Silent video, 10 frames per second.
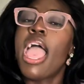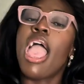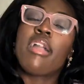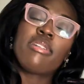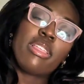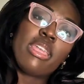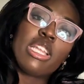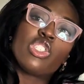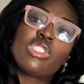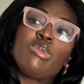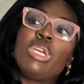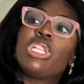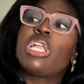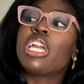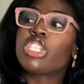everything just
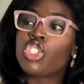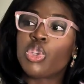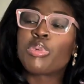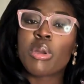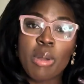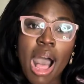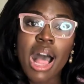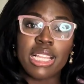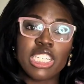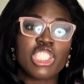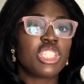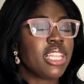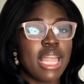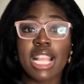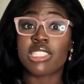being super polished. And
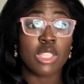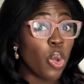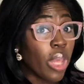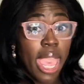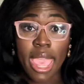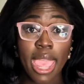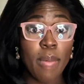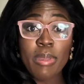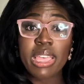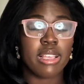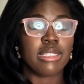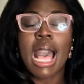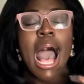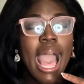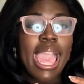that's okay because
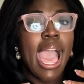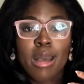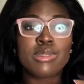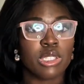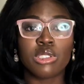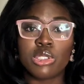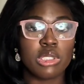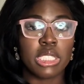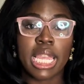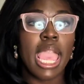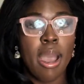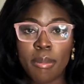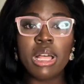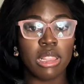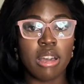I absolutely
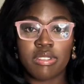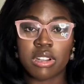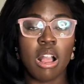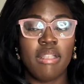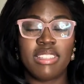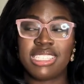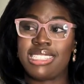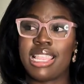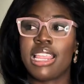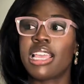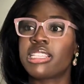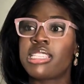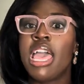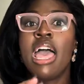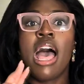am a lover of aesthetics.
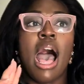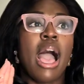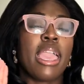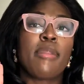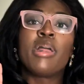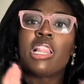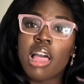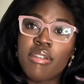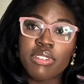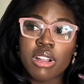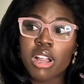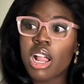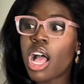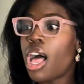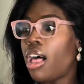I am a
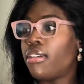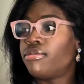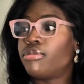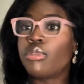lover of